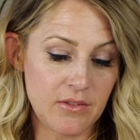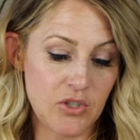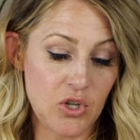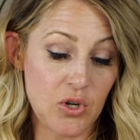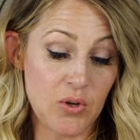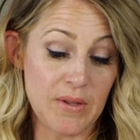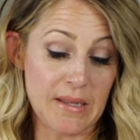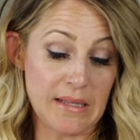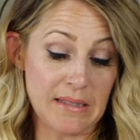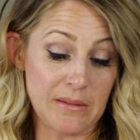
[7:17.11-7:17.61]

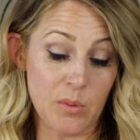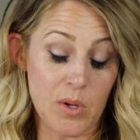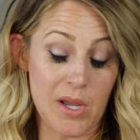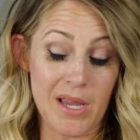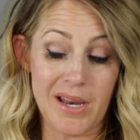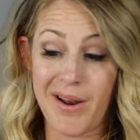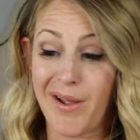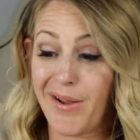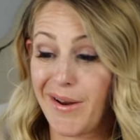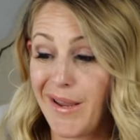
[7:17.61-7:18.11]
do this
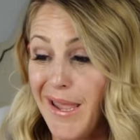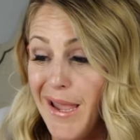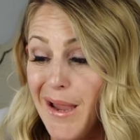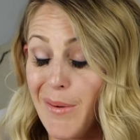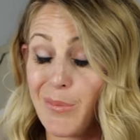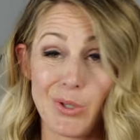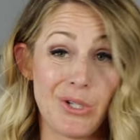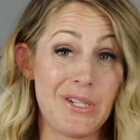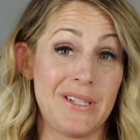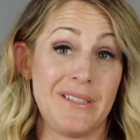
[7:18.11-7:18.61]
one on
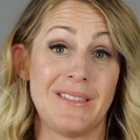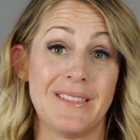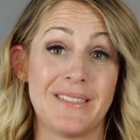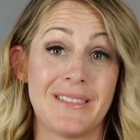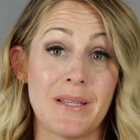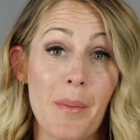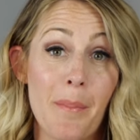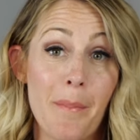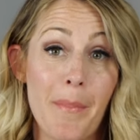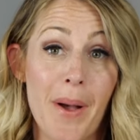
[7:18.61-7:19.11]
camera because
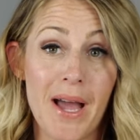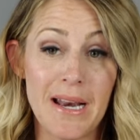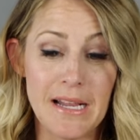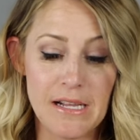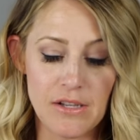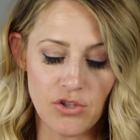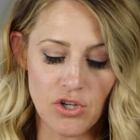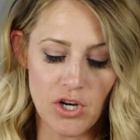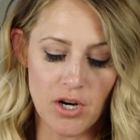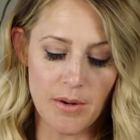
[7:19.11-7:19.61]
it's a
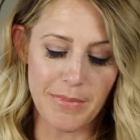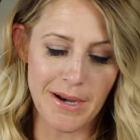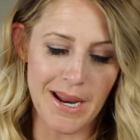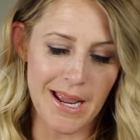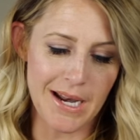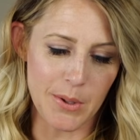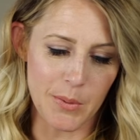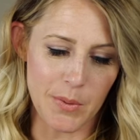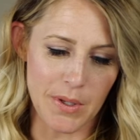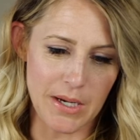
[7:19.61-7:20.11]
body scrub and
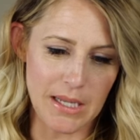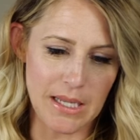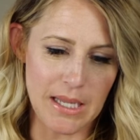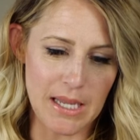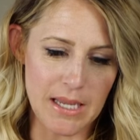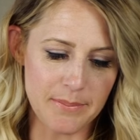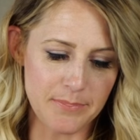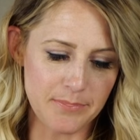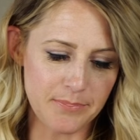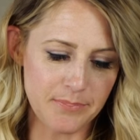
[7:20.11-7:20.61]
I don't want to
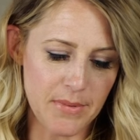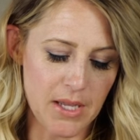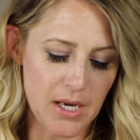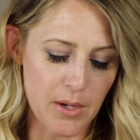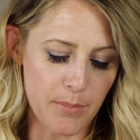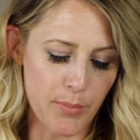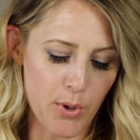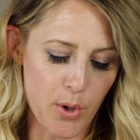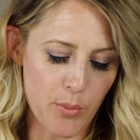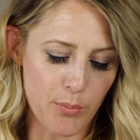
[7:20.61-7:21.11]
get
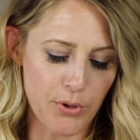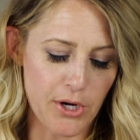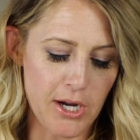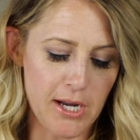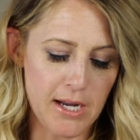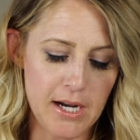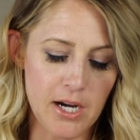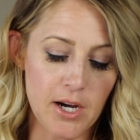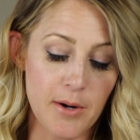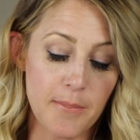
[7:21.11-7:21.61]

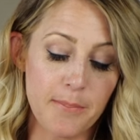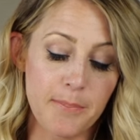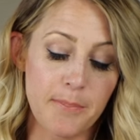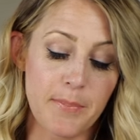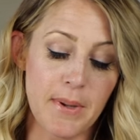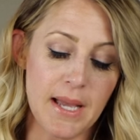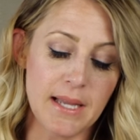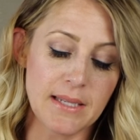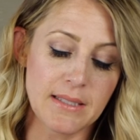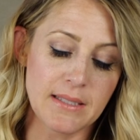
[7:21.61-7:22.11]
inappropriate here,
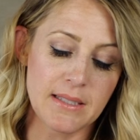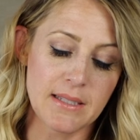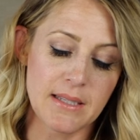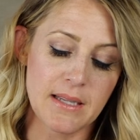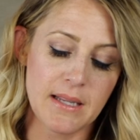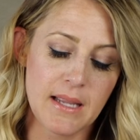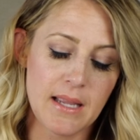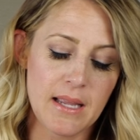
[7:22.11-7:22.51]
but